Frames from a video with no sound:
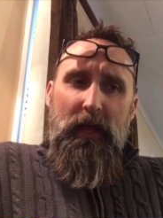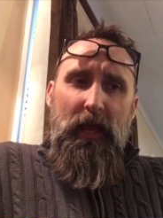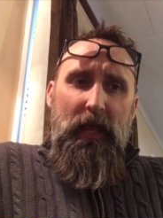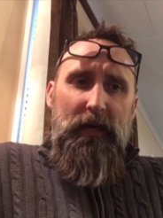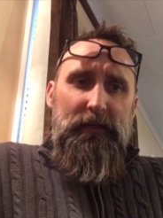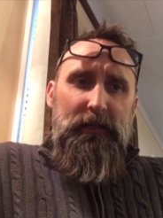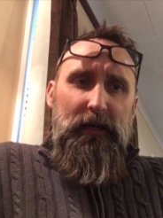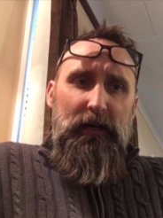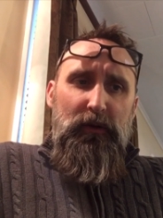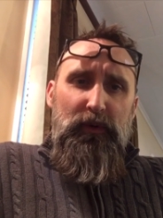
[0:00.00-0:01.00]
And
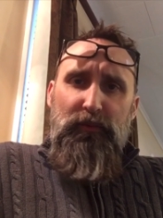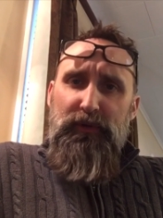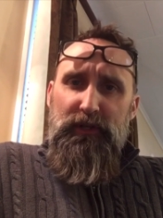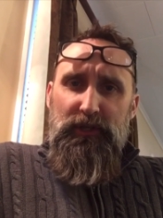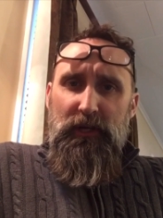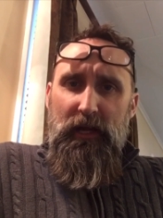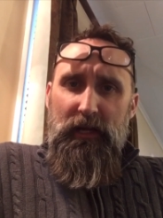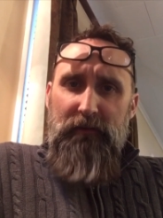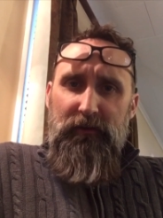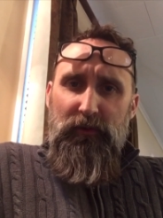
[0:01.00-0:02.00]
uh, we appreciate
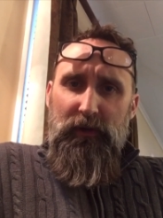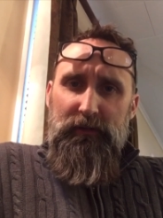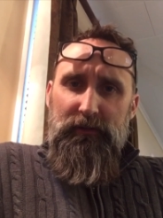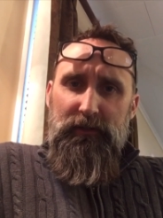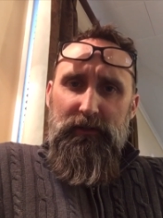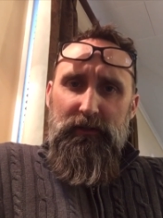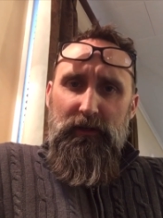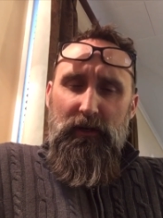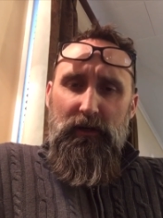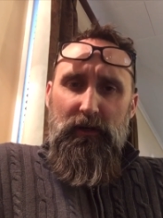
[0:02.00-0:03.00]
everyone's
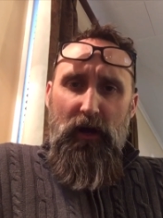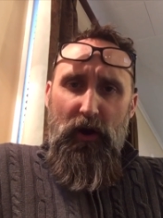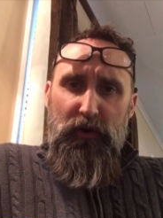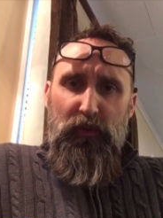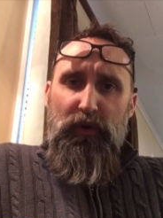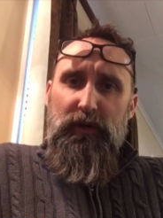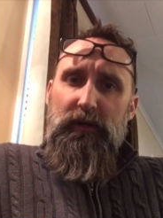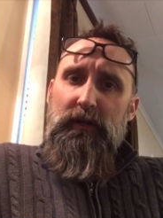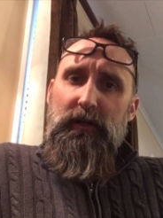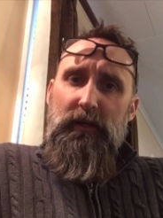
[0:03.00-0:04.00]
hard work
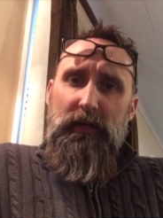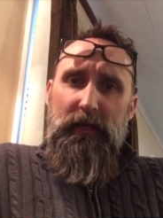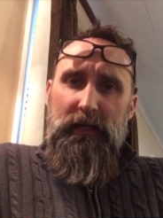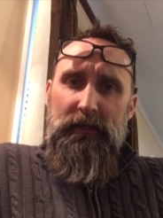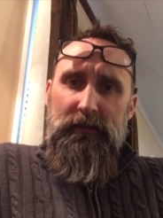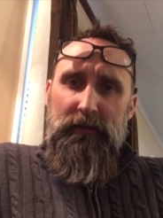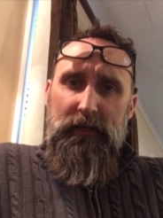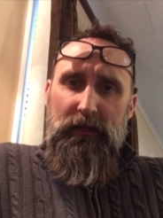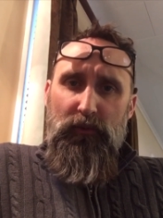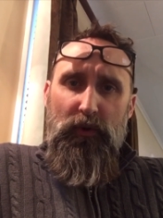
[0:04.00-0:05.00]
in,
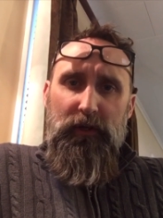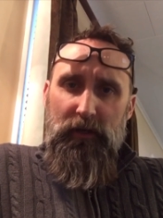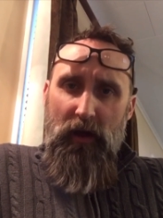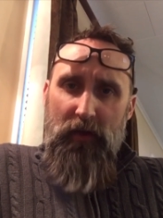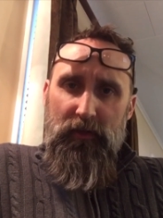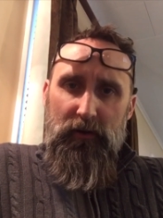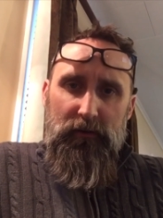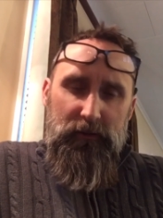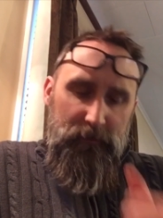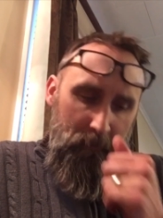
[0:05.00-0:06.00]
in working on
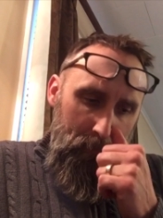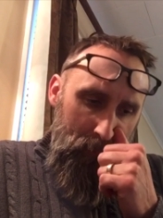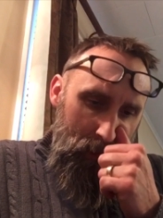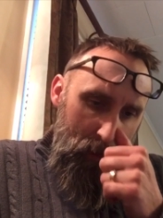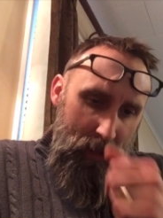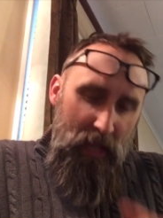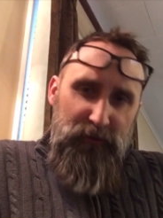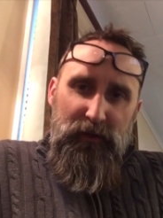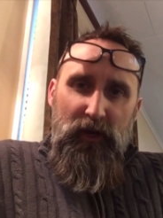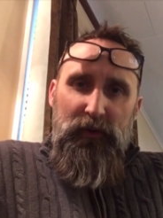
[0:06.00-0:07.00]
those. As
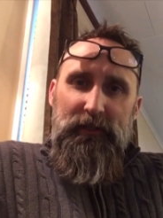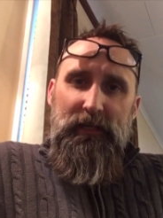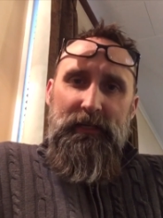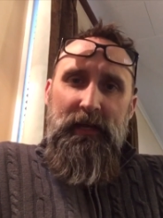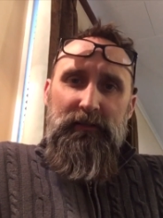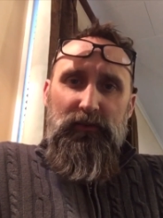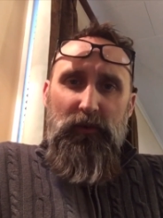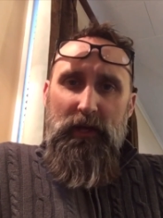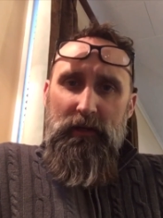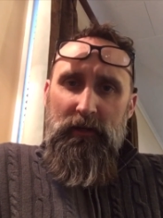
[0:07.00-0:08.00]
we go into next
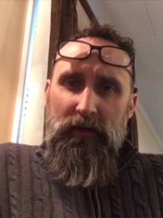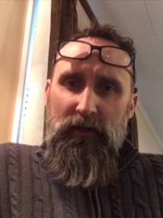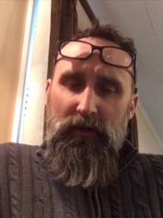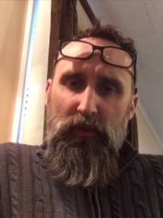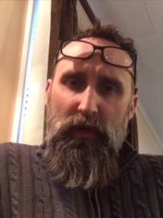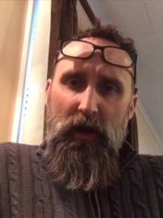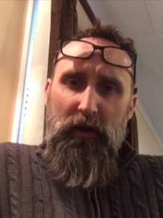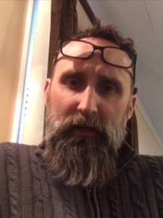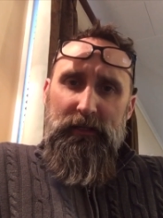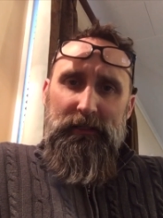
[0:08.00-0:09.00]
week, we are
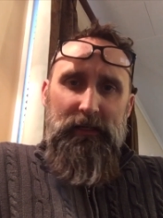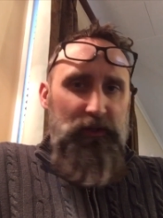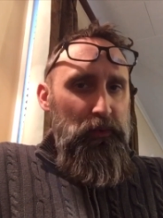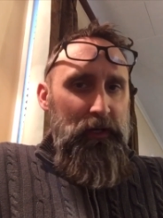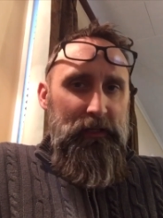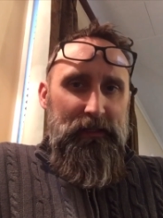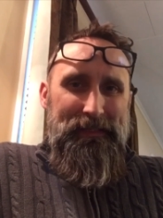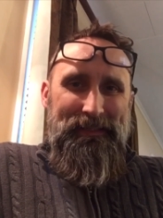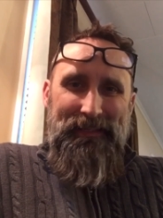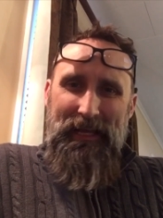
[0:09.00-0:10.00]
continuing the
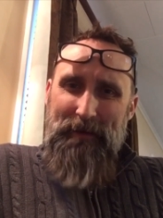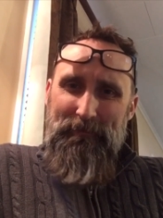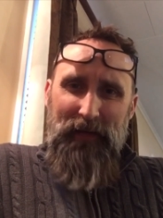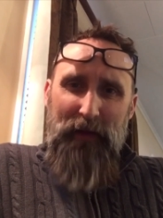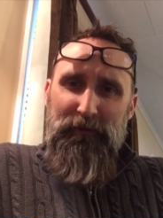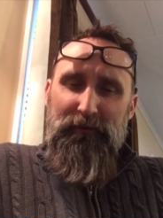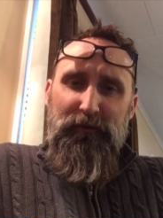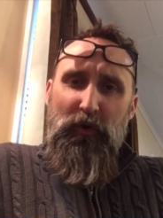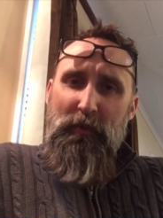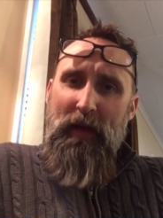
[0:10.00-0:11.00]
same type of
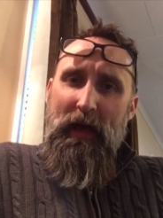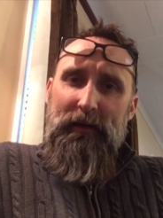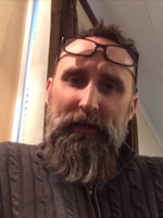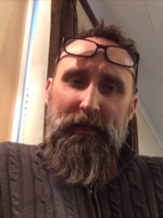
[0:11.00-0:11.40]
format.